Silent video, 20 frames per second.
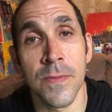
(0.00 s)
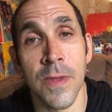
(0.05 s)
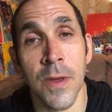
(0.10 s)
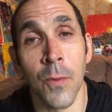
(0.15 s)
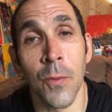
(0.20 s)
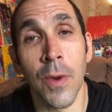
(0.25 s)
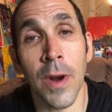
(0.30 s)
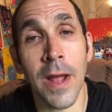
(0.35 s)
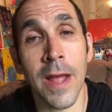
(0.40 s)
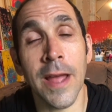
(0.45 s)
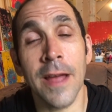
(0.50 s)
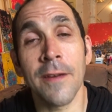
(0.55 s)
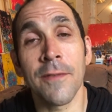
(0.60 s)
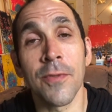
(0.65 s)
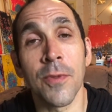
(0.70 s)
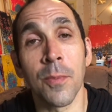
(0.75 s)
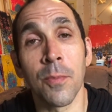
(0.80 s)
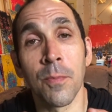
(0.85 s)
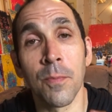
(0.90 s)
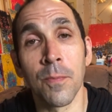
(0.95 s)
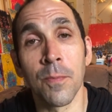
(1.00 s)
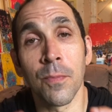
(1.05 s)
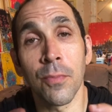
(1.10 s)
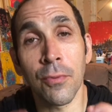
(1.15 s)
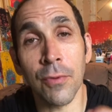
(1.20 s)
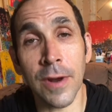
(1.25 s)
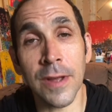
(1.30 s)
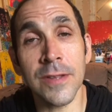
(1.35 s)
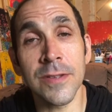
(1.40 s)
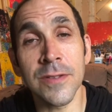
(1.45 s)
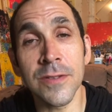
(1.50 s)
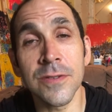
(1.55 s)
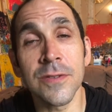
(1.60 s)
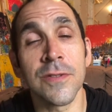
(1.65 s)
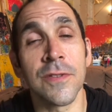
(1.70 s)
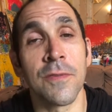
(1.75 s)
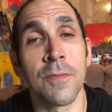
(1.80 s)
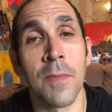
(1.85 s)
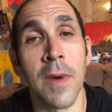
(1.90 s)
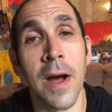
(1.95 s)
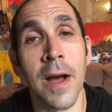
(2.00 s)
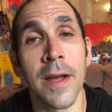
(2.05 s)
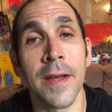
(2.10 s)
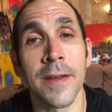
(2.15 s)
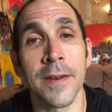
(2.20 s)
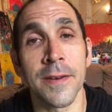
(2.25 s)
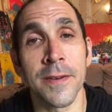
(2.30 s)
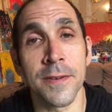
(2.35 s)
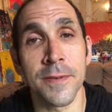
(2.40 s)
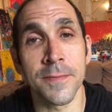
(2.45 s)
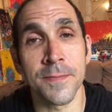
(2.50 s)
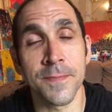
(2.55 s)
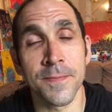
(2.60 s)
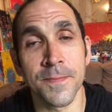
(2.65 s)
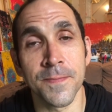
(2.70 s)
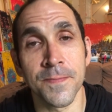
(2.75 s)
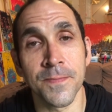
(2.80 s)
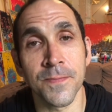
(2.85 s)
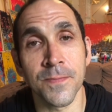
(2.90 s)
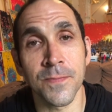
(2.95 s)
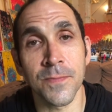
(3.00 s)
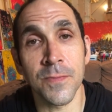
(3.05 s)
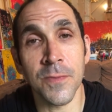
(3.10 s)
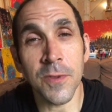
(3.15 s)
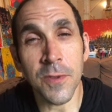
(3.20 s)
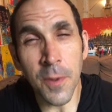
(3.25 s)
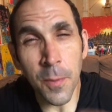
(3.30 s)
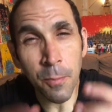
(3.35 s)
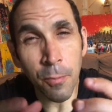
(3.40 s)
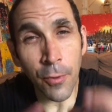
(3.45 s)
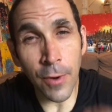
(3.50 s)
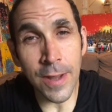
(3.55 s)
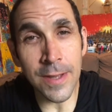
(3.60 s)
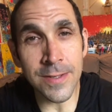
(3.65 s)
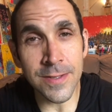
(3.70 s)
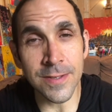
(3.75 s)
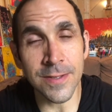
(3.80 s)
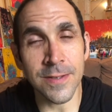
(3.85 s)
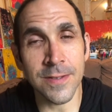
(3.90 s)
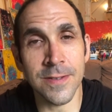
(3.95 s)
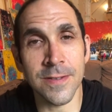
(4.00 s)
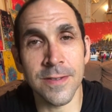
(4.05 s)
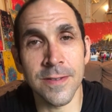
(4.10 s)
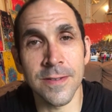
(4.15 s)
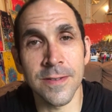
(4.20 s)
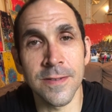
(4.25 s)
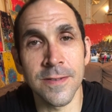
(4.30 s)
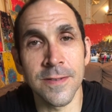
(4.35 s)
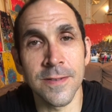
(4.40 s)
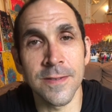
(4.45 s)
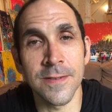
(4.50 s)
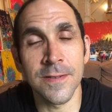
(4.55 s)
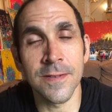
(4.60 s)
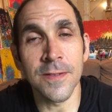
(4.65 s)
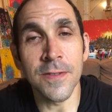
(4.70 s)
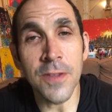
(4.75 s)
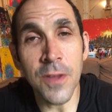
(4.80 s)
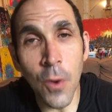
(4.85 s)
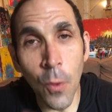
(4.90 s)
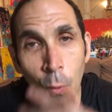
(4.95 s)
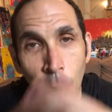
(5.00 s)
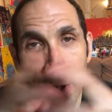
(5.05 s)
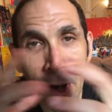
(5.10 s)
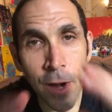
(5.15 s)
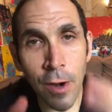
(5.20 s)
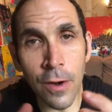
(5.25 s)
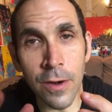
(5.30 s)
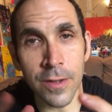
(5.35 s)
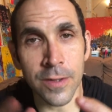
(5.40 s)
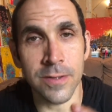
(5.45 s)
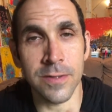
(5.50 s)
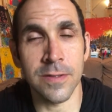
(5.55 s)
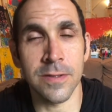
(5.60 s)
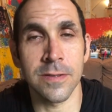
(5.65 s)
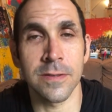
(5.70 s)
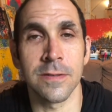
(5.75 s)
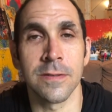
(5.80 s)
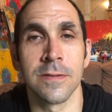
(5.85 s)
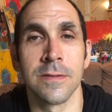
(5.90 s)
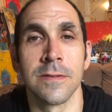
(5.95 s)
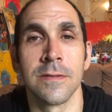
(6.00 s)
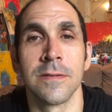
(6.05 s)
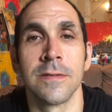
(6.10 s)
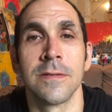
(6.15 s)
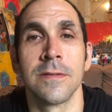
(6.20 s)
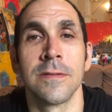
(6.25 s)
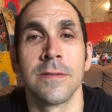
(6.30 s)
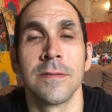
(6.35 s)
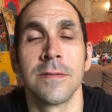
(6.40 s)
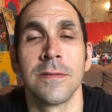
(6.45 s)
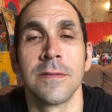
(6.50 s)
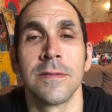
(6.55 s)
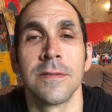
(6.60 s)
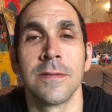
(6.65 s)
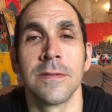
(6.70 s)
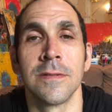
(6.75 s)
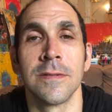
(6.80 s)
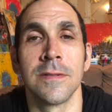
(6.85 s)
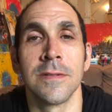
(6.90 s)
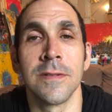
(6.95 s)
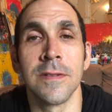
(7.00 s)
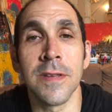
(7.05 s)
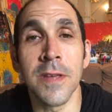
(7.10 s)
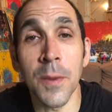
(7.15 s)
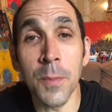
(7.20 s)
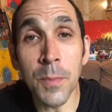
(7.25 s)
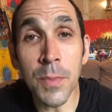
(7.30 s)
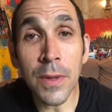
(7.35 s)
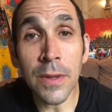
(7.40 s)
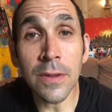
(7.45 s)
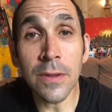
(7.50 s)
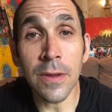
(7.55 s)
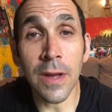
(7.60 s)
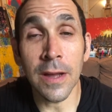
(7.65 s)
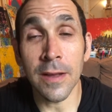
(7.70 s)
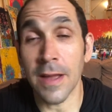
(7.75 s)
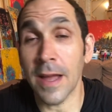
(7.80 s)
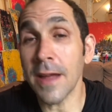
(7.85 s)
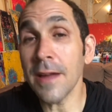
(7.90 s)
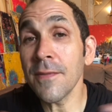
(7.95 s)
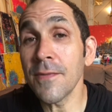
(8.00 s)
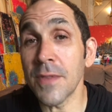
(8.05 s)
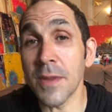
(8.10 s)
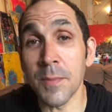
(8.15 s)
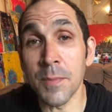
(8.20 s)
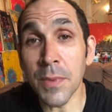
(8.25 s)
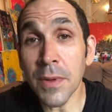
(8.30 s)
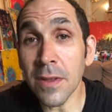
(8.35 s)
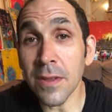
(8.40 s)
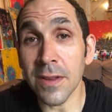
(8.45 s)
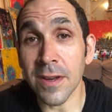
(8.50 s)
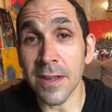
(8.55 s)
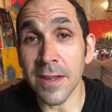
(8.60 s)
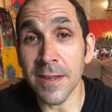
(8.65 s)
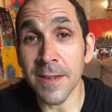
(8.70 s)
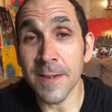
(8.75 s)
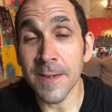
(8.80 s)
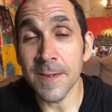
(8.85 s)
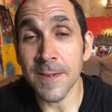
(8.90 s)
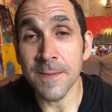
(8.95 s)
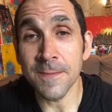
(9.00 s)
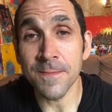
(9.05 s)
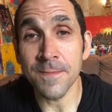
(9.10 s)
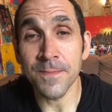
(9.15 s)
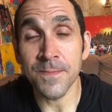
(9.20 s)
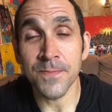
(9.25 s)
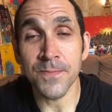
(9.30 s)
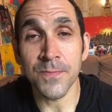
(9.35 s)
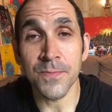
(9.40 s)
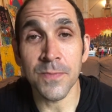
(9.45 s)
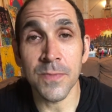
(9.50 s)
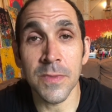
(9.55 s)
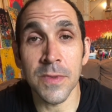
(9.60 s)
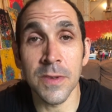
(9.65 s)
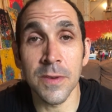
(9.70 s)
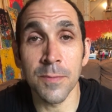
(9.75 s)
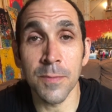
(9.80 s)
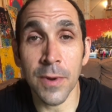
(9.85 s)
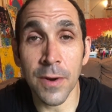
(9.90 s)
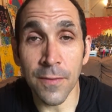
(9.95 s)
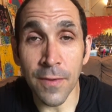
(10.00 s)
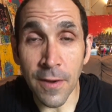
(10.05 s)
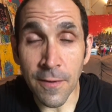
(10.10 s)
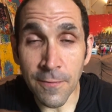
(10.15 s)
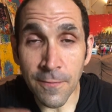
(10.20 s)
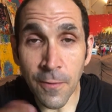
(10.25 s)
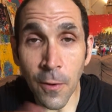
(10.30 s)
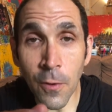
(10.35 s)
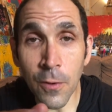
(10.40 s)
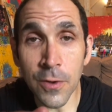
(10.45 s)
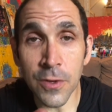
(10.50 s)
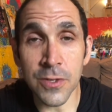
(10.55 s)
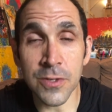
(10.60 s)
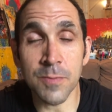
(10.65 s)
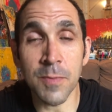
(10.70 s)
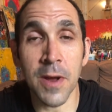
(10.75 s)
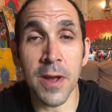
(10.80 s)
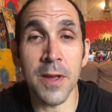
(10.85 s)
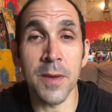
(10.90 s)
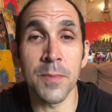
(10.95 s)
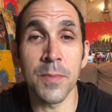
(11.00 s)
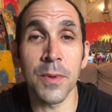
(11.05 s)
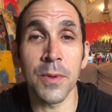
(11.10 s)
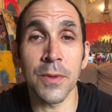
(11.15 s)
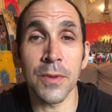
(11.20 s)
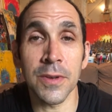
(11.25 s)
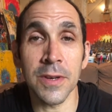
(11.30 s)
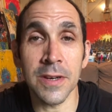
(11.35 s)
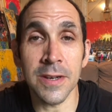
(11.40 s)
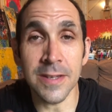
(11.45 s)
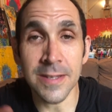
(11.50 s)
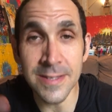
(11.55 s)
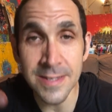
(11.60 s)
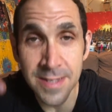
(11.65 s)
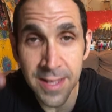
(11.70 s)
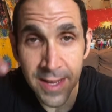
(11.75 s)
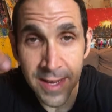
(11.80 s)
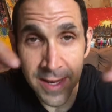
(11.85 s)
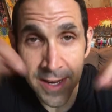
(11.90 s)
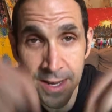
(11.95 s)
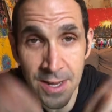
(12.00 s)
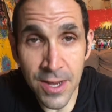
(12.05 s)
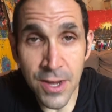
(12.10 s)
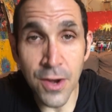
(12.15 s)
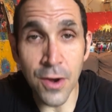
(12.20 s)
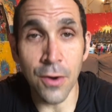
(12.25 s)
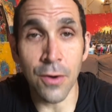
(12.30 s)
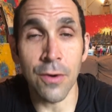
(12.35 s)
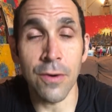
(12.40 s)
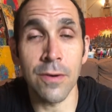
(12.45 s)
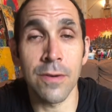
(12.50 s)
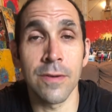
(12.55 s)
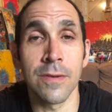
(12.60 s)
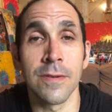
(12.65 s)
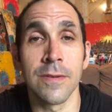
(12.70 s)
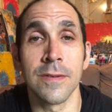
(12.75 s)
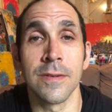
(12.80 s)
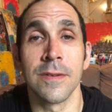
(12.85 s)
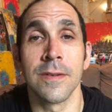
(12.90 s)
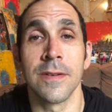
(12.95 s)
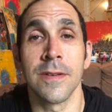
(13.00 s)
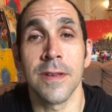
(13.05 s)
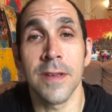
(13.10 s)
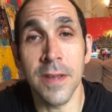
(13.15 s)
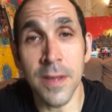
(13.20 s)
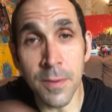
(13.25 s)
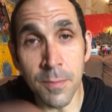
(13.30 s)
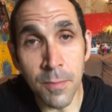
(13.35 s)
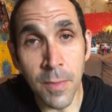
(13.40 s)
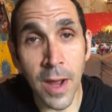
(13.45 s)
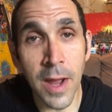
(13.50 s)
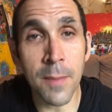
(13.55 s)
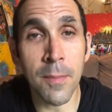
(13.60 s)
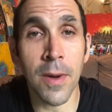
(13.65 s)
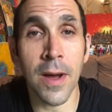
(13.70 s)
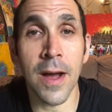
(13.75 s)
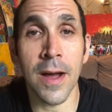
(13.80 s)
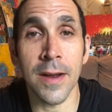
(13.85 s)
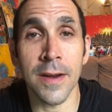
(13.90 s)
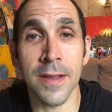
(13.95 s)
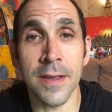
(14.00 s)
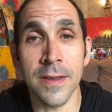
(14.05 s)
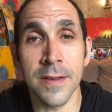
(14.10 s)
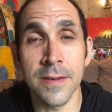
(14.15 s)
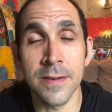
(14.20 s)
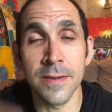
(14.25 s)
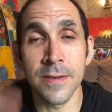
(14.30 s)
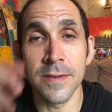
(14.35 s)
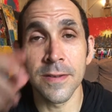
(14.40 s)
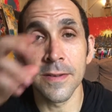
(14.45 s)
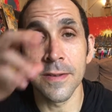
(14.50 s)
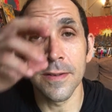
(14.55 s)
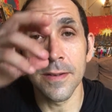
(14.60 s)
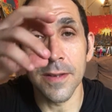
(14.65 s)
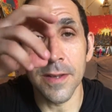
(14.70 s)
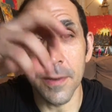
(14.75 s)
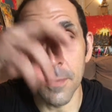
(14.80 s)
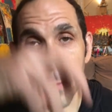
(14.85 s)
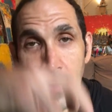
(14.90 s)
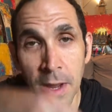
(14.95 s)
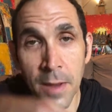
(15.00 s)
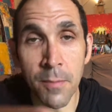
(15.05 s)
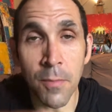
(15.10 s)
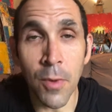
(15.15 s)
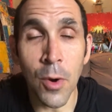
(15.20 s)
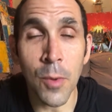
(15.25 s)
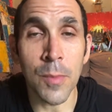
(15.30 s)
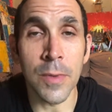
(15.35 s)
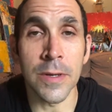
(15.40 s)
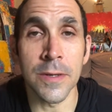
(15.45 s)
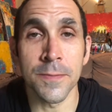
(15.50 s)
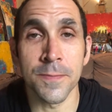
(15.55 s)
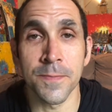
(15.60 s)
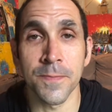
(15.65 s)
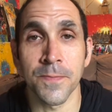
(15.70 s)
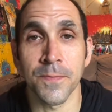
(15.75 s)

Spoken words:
And when I have the presence of mind, the presence, the awareness, I have the ability, but if I focus my ability to stay here in my body, in my moment.